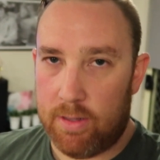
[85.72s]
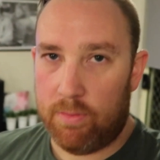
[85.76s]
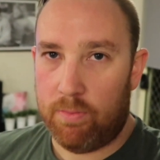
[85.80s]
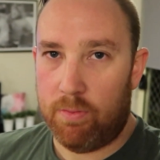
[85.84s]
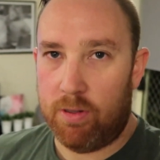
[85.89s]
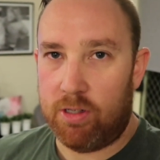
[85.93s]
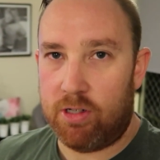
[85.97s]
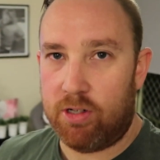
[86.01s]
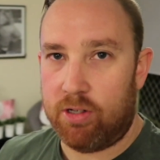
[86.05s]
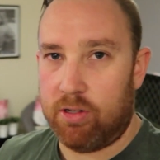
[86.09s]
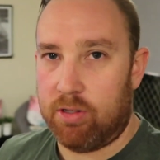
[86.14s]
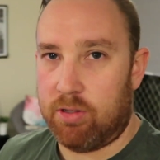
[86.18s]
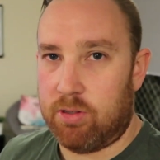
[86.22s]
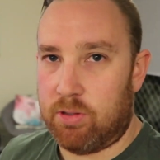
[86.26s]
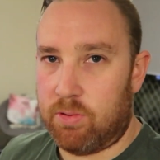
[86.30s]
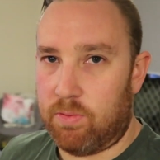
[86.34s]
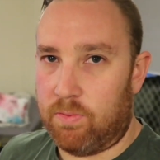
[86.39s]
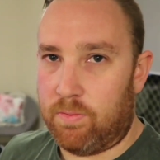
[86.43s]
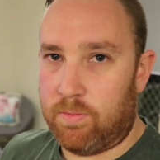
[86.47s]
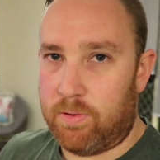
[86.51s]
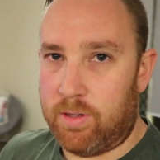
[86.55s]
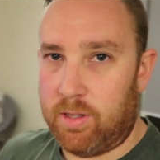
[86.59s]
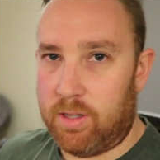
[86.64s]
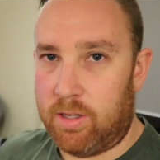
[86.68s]
which is
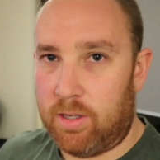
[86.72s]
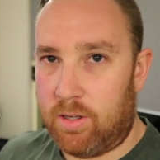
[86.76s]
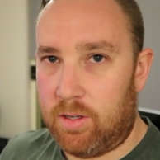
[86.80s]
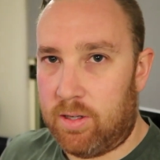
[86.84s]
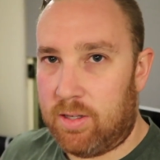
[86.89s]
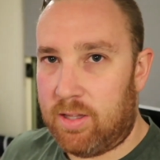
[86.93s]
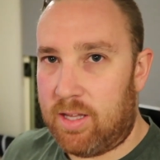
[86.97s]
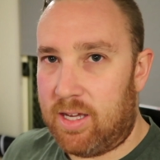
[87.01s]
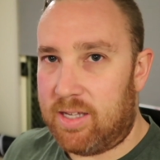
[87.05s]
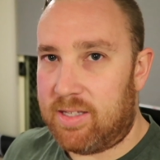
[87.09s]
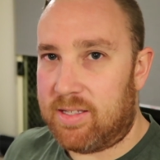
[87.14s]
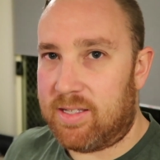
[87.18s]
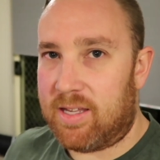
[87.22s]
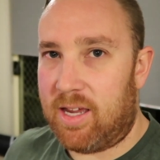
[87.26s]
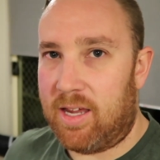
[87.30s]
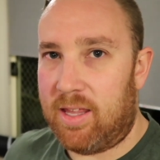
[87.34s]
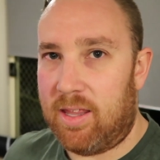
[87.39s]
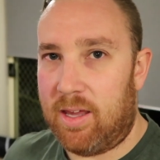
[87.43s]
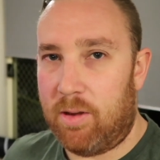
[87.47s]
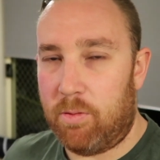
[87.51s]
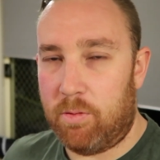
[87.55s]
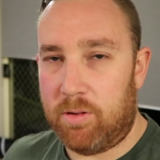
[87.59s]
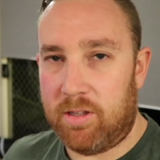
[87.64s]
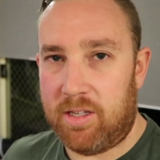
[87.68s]
really good. They say
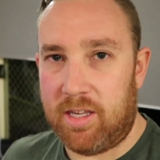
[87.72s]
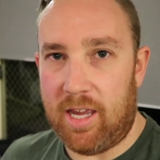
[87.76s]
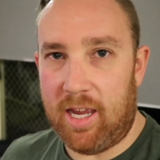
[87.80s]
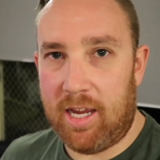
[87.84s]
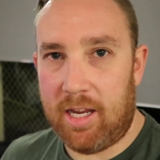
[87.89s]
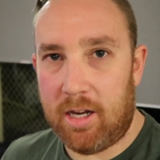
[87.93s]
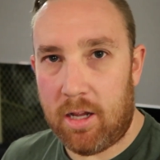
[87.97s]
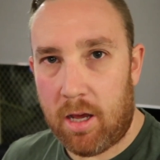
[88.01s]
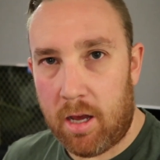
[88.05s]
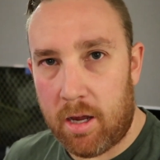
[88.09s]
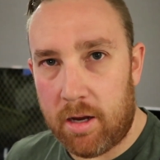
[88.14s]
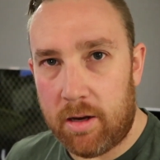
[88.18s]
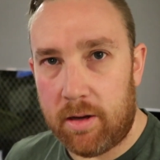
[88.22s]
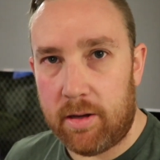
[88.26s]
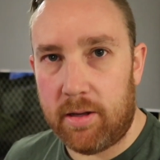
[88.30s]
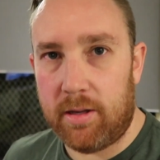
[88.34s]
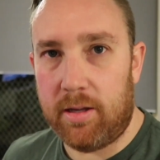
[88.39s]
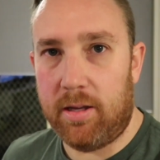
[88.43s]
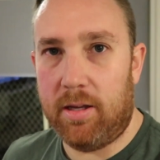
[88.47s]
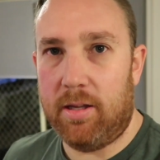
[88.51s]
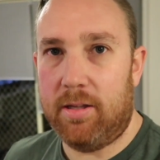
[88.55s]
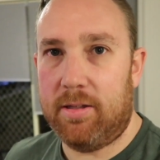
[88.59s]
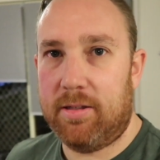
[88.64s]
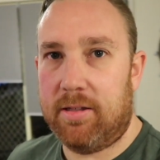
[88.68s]
that with keto,
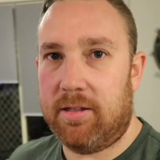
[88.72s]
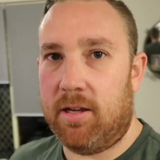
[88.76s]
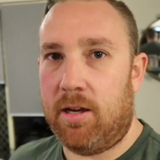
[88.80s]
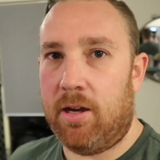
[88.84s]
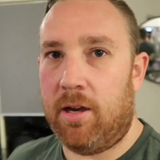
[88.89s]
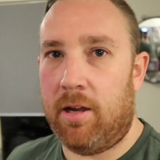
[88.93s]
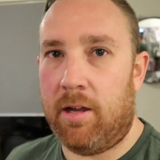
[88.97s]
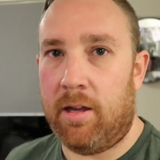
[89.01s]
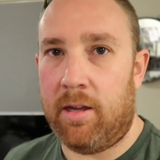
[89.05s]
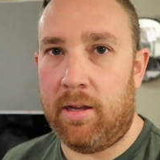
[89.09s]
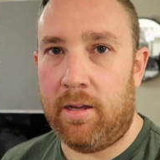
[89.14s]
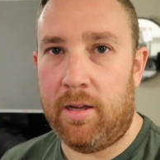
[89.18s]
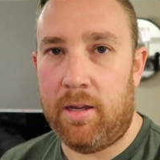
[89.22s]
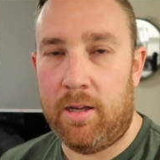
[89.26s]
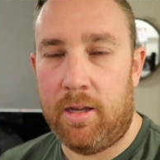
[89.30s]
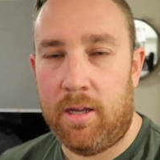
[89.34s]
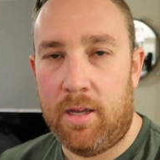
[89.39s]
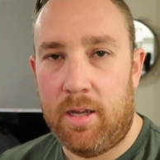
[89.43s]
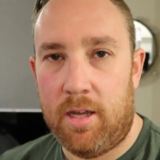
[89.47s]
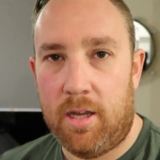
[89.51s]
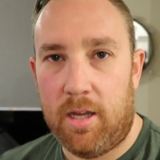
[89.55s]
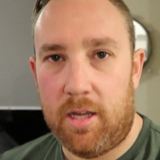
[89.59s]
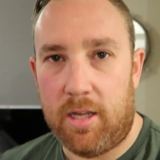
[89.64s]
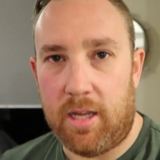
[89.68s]
so
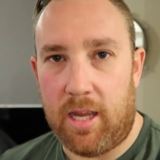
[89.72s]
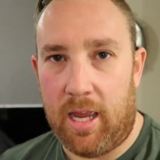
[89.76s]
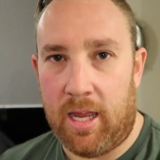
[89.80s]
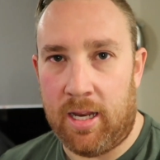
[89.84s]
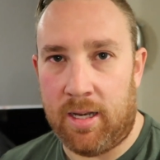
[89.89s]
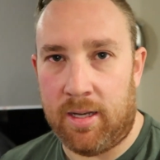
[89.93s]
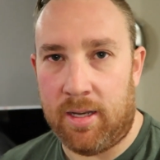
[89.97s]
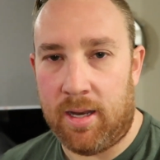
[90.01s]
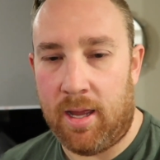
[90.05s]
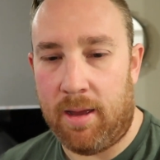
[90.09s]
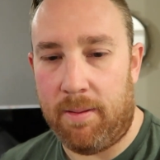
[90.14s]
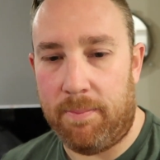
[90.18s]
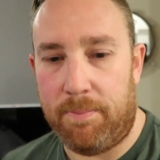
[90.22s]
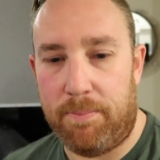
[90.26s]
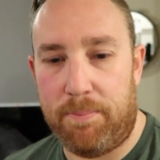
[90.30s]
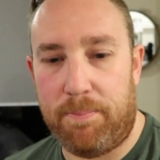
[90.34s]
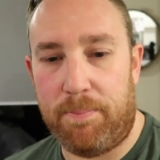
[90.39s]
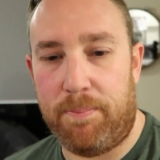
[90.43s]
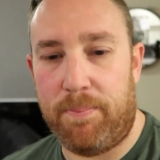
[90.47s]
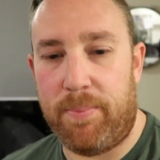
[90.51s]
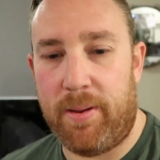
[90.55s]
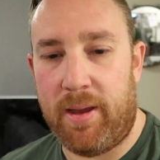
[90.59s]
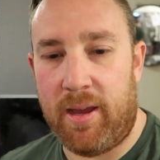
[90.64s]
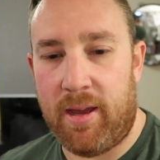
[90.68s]
you end up
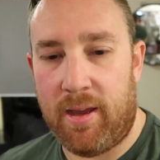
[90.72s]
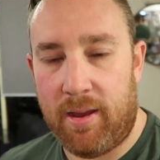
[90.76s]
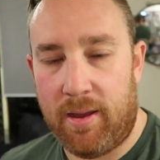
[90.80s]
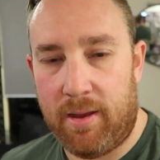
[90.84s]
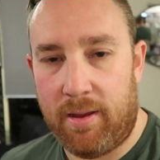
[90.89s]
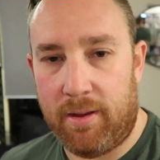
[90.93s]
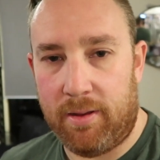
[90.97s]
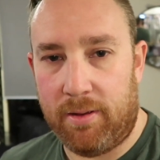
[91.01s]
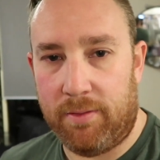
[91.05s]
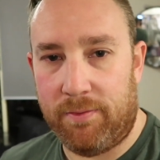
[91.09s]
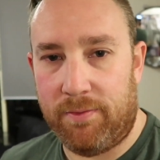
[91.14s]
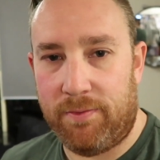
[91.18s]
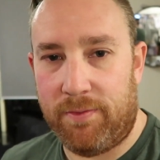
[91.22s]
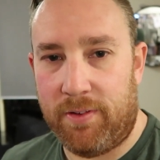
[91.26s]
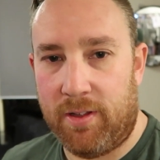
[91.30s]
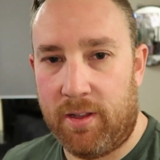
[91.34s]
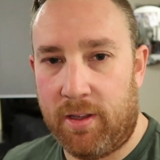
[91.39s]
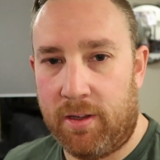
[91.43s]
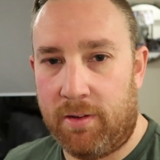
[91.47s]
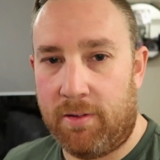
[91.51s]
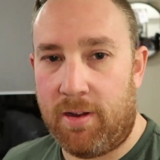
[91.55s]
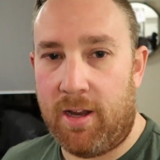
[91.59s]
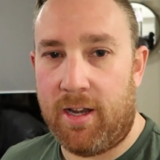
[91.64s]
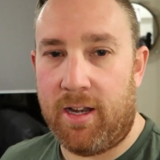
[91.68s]

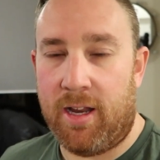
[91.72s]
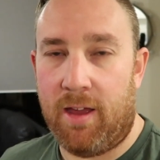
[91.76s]
feeling great.